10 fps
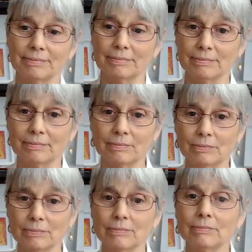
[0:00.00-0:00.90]

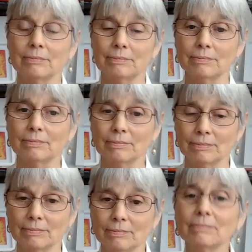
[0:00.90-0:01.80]

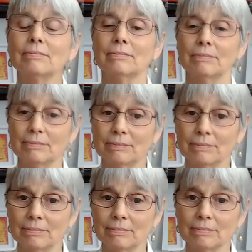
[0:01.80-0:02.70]

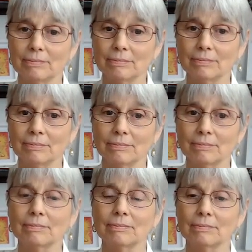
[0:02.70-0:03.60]

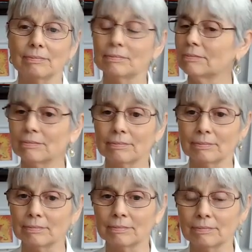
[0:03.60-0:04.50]

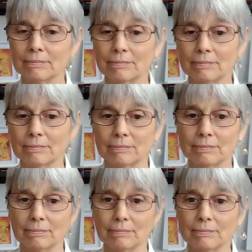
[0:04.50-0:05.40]

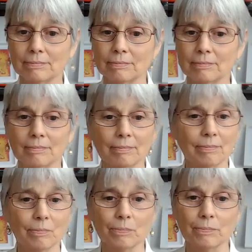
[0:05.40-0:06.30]

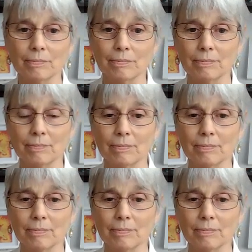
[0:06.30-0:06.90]
This person isn't speaking.